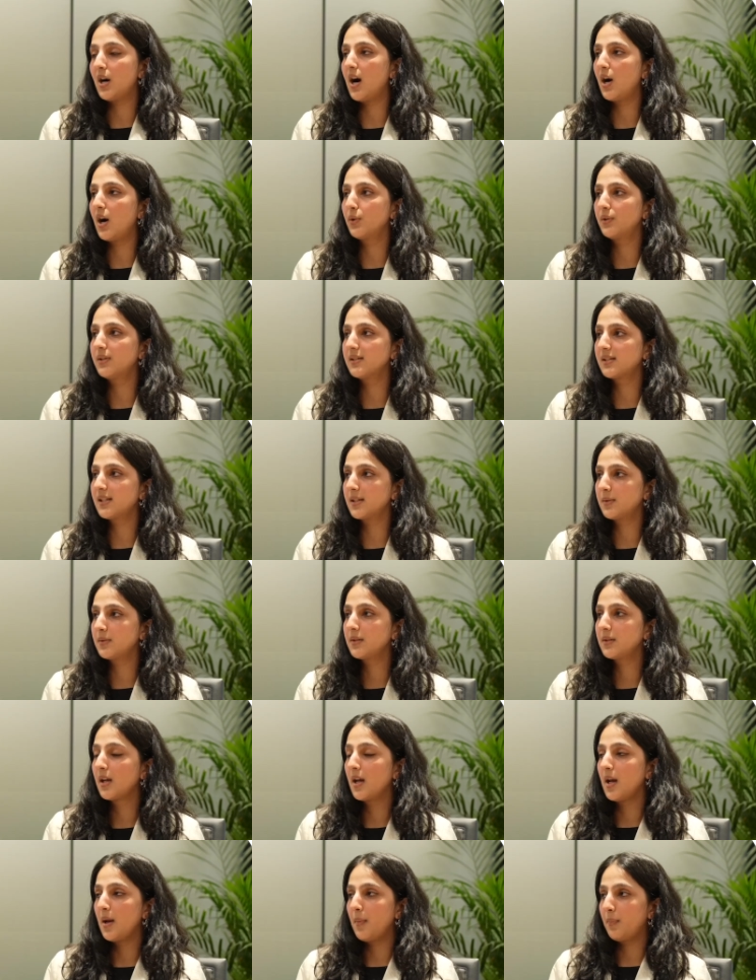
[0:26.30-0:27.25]
how does it
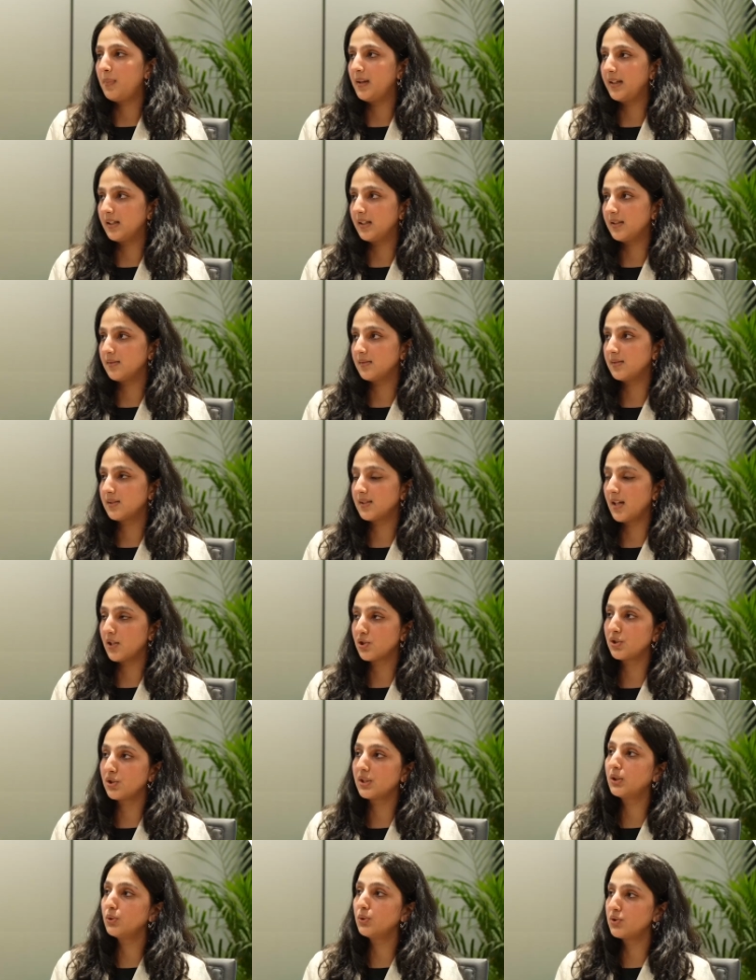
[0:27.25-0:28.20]
play such
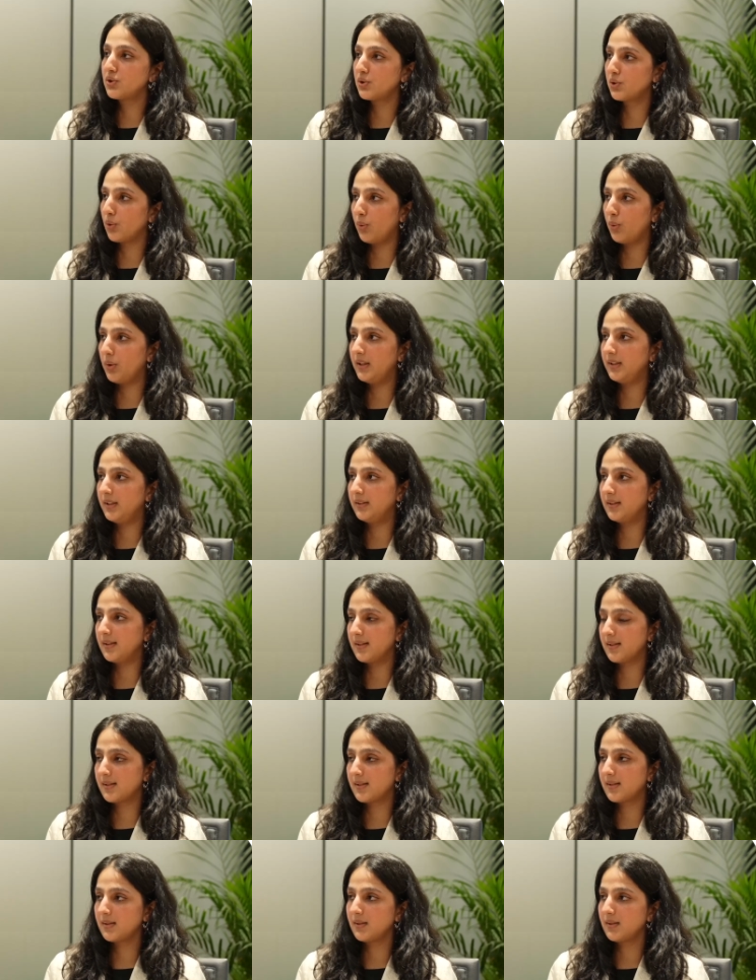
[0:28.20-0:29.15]
a huge role in
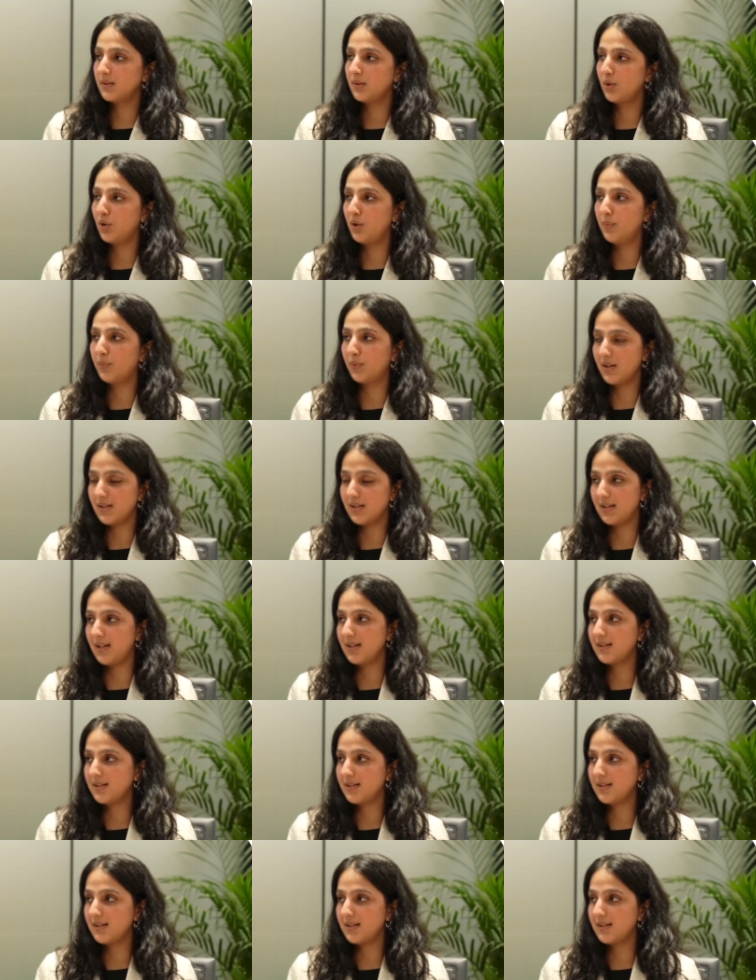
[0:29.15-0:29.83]
this whole process?